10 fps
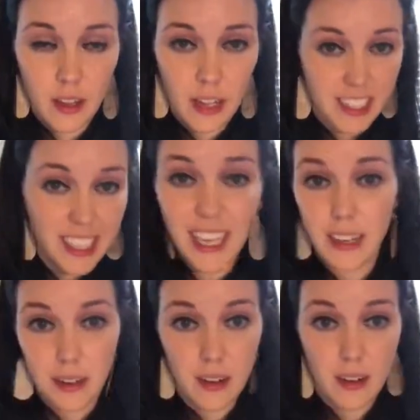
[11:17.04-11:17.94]
That's it.
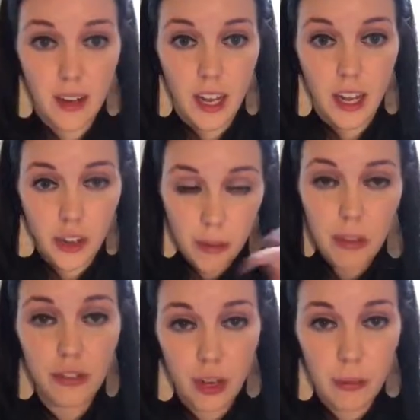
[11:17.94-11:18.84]
And you can
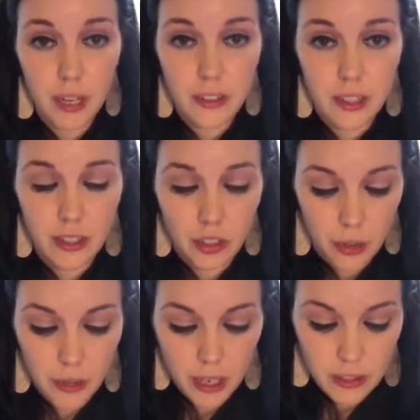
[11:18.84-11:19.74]
make scrambled eggs in less than 2
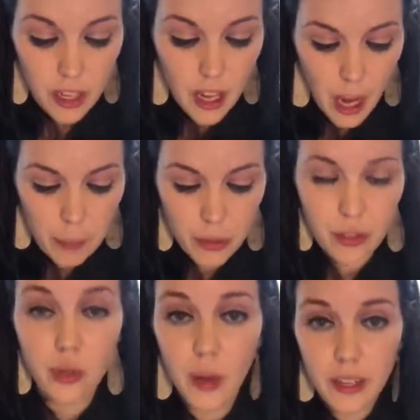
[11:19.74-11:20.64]
minutes. I put
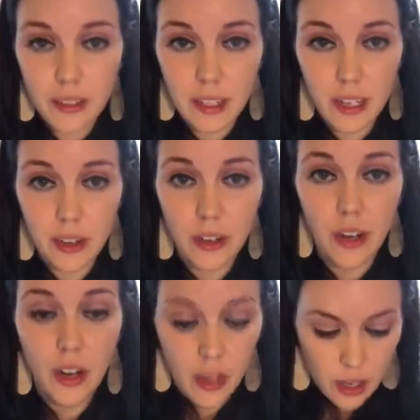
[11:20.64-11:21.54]
2 eggs in there,
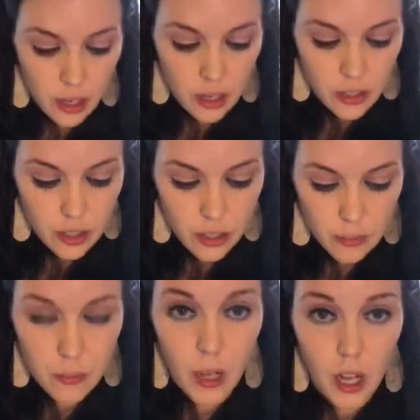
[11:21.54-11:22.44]

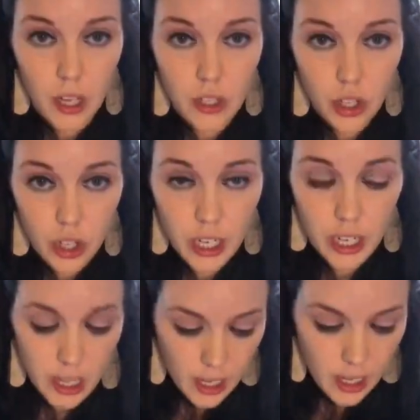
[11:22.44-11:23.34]
some
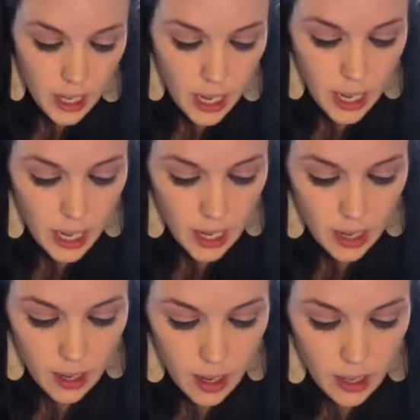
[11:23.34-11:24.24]
turkey,
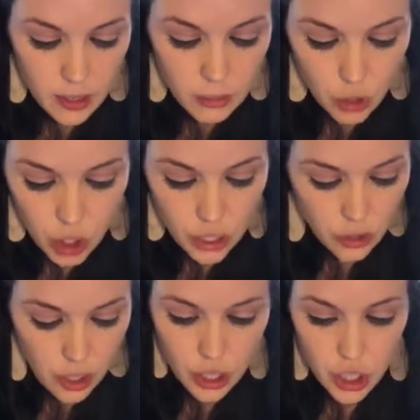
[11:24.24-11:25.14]
and some
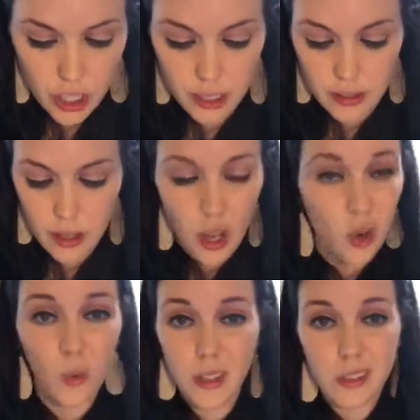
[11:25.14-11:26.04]
shredded cheese.
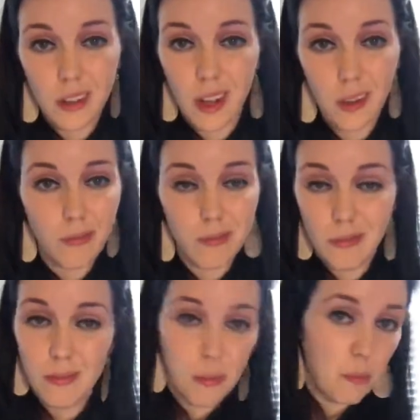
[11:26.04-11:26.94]
Whisked it up,
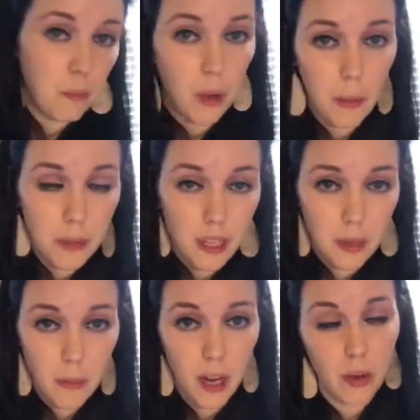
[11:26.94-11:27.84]
popped it in
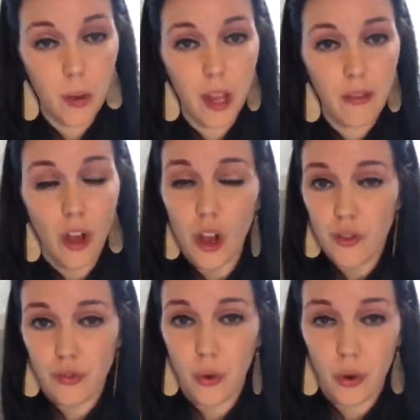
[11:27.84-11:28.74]
the microwave
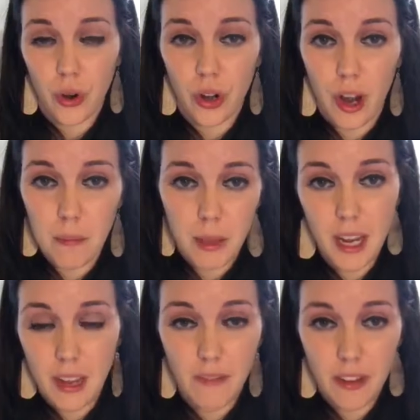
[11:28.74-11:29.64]
for 1
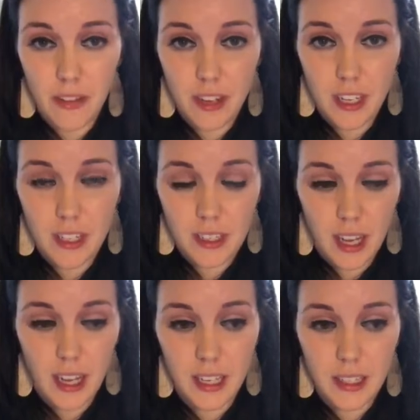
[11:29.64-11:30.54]
minute and 15
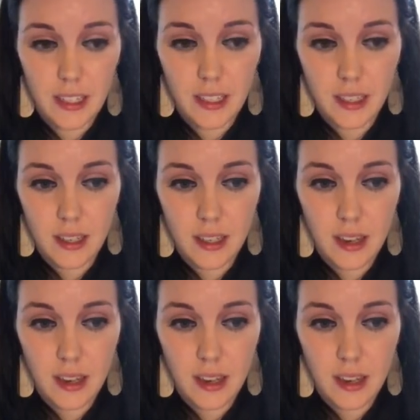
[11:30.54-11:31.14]
seconds.